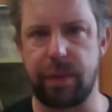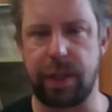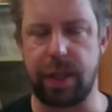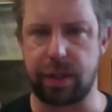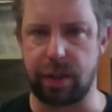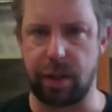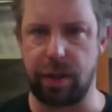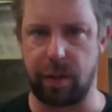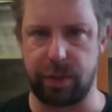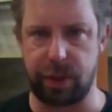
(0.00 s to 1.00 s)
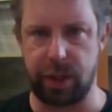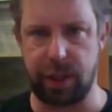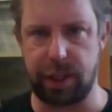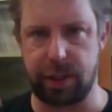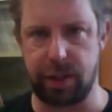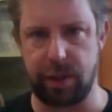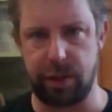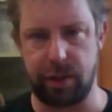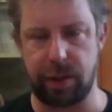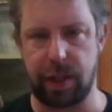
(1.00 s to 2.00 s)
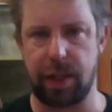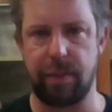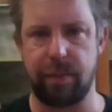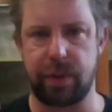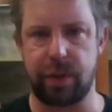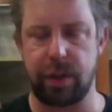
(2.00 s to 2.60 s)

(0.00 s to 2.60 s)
and that's got the opportunity to